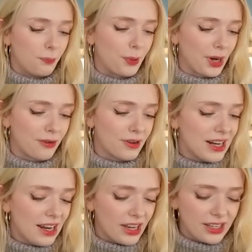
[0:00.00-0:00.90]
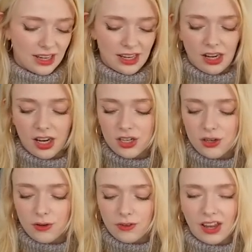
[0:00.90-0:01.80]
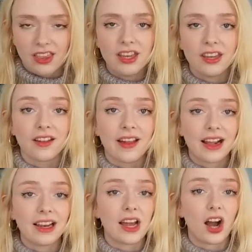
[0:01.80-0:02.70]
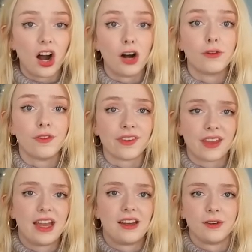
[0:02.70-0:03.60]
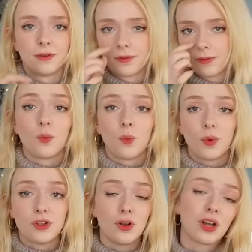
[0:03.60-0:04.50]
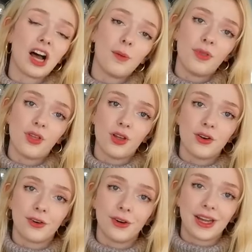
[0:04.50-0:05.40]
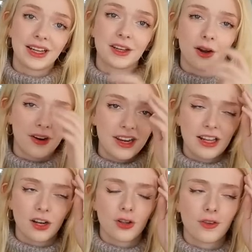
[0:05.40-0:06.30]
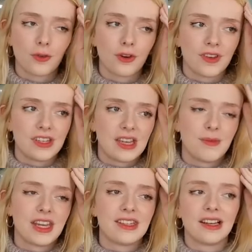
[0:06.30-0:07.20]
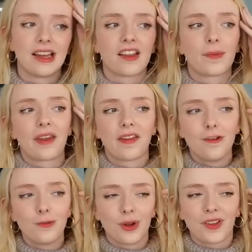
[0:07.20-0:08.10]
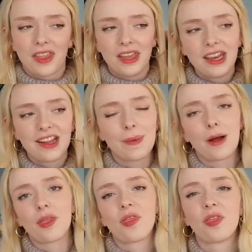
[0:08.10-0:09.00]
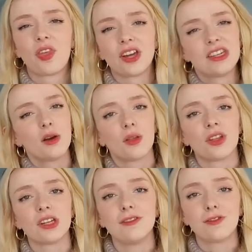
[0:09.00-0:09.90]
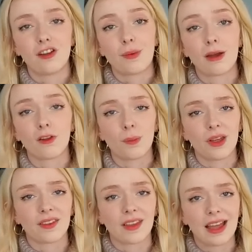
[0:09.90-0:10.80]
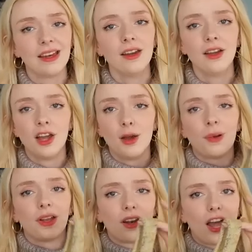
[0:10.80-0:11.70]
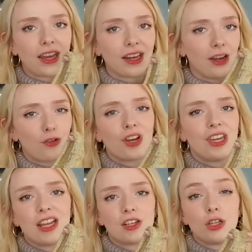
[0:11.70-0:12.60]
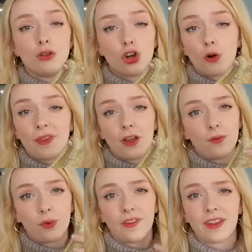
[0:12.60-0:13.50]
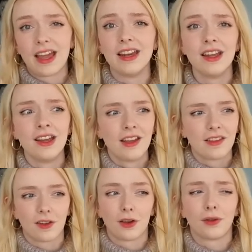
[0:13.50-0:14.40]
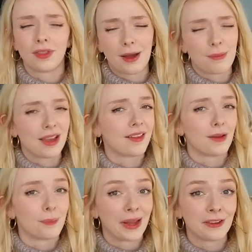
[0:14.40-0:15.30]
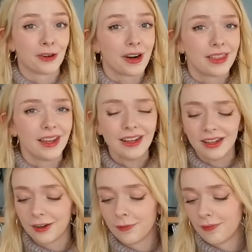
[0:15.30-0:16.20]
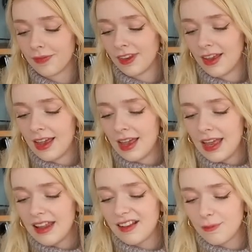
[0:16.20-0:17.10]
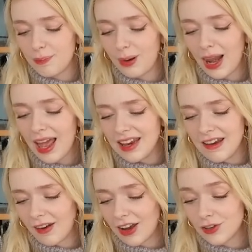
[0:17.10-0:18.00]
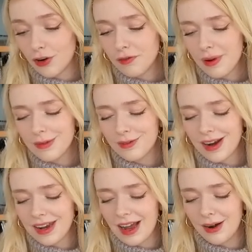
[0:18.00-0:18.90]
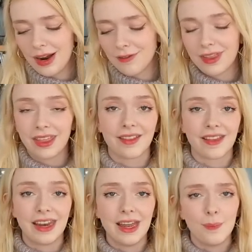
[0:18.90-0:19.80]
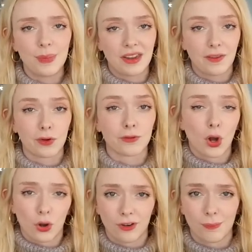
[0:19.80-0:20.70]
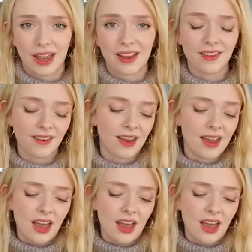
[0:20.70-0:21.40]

But I really like it, and I used, I think, exactly half of a skein. When you look up the noro kakigori, it looks sort of intimidatingly expensive, because I think it's about 30 or 35 pounds per skein, but I can literally knit two tops out of one skein, so that makes it better, I think. It's a blend. I don't remember right now everything that's in it, but it's sort of cotton-based.